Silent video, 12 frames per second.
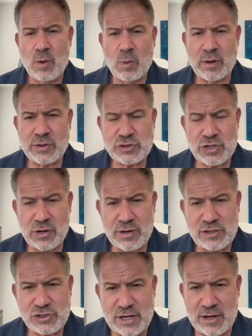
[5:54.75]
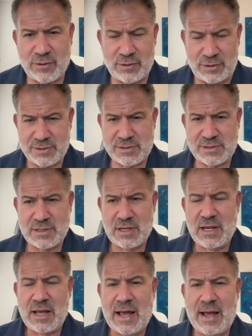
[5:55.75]
where attorney generals
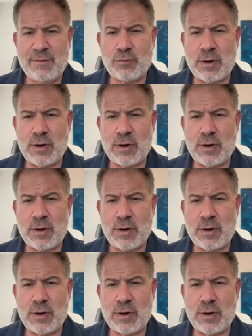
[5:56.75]
have